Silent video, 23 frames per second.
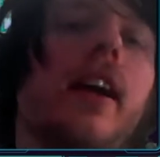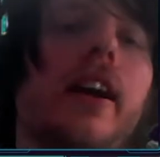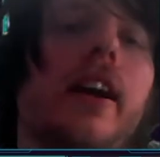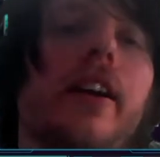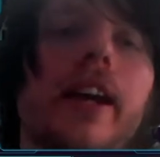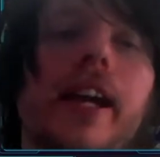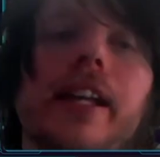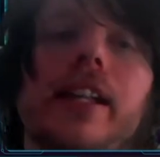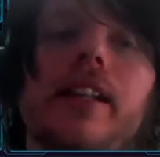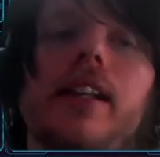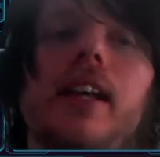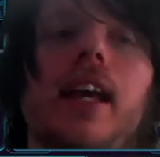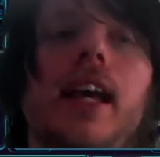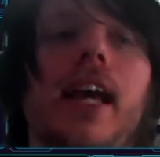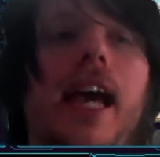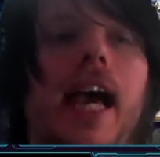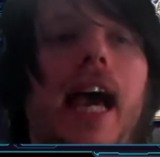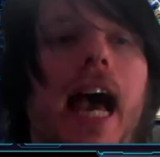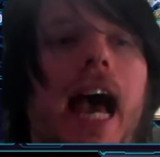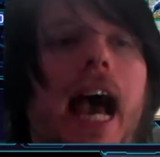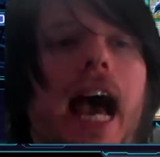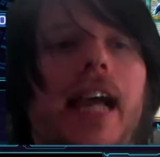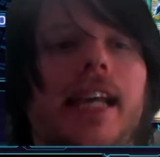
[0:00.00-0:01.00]
Alright?
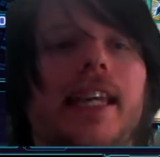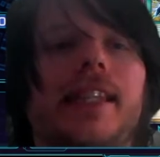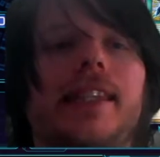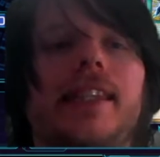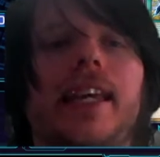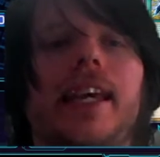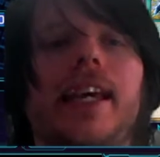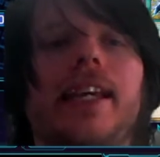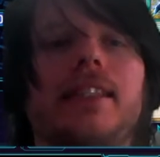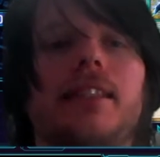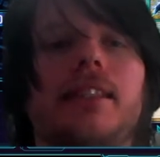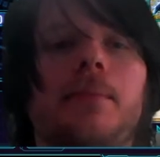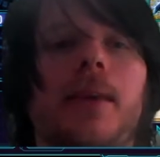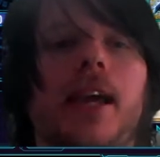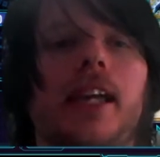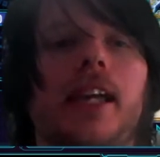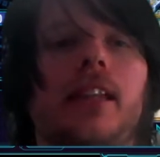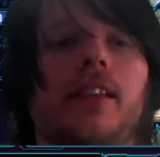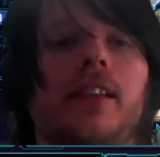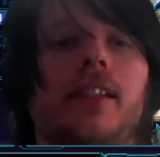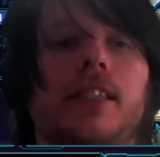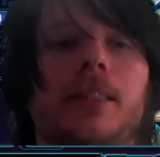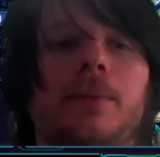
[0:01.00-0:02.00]
Haggith adds a
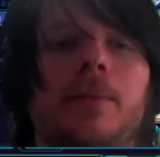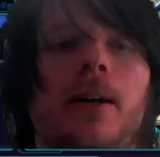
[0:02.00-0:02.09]
Megalith